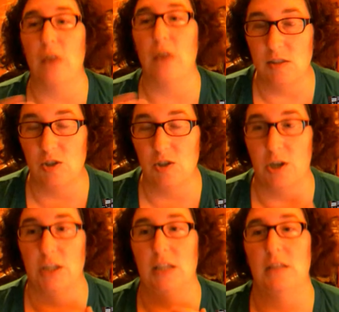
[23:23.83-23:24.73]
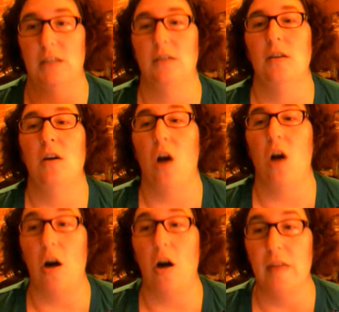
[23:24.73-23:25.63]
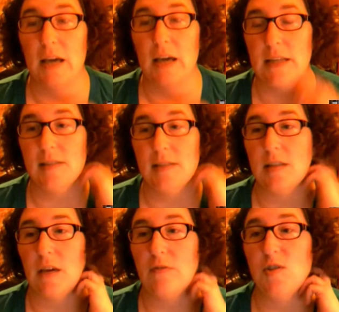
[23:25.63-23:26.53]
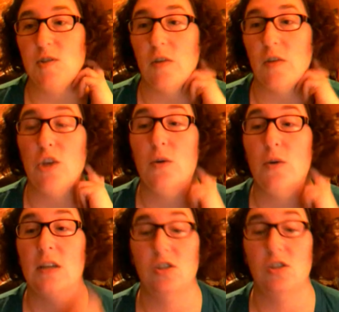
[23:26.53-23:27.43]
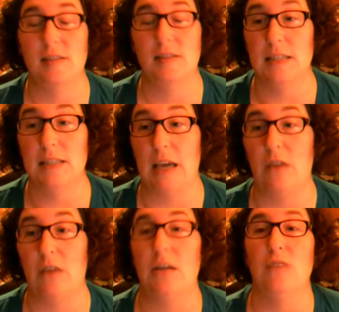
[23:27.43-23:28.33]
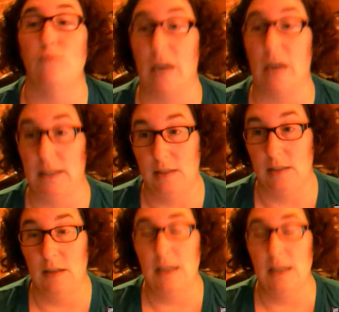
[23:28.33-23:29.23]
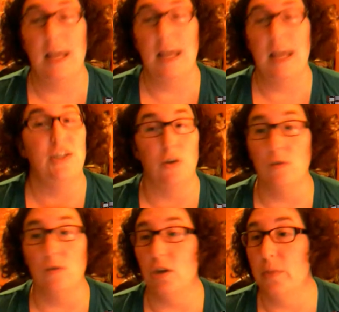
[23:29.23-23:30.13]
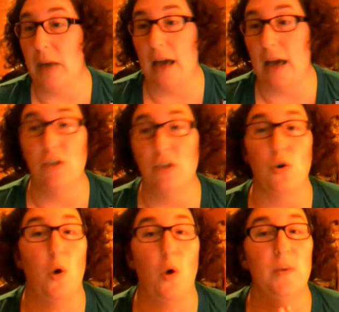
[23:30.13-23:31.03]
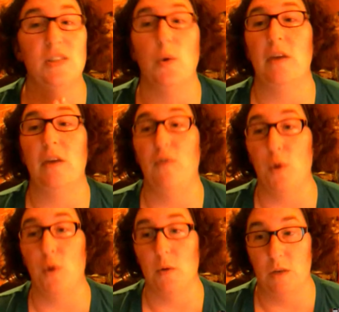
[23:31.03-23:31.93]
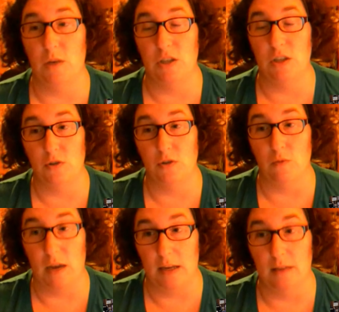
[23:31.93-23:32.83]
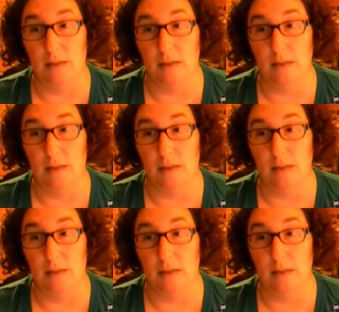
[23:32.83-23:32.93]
started, all that kind of stuff, so that you can just sit down and write. And don't look back. You're always going forward when you do the writing.